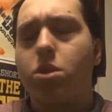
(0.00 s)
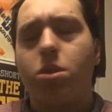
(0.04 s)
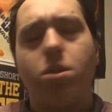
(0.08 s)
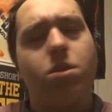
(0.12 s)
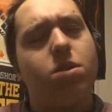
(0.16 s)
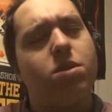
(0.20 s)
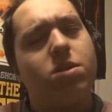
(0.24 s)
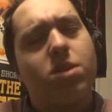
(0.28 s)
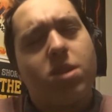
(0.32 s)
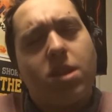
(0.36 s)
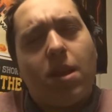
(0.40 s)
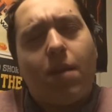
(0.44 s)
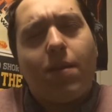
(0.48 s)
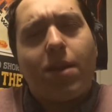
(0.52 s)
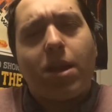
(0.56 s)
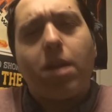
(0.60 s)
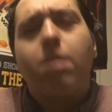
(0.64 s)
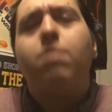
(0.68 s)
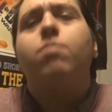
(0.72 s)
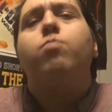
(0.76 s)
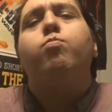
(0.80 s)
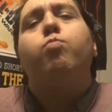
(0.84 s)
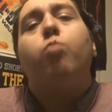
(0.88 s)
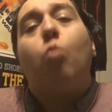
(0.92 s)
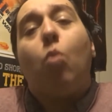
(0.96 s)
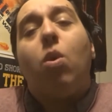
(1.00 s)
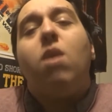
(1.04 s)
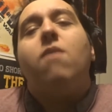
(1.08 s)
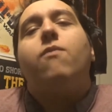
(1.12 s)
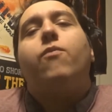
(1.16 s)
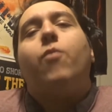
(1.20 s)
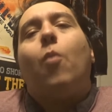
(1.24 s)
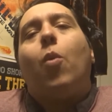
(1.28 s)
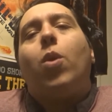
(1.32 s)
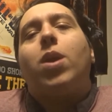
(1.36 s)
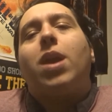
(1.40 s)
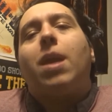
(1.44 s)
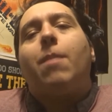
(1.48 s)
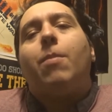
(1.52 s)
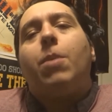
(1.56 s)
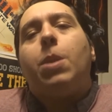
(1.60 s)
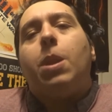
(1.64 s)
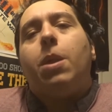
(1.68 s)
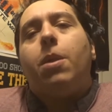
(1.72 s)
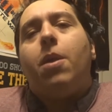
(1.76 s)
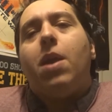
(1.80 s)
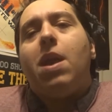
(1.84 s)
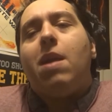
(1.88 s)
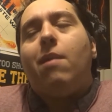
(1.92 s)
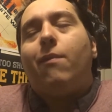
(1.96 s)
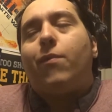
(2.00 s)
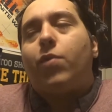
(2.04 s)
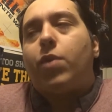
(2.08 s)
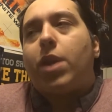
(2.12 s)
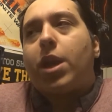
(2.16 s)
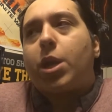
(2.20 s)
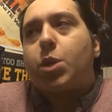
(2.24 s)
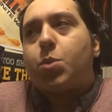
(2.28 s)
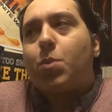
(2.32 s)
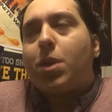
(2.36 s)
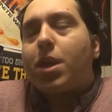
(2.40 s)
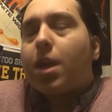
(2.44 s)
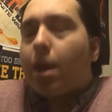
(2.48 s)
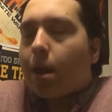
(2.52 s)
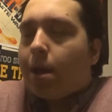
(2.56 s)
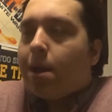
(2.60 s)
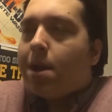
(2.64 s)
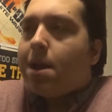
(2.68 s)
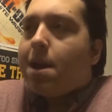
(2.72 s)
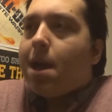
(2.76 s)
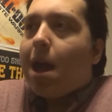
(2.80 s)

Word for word: something worth keeping an eye out for next week.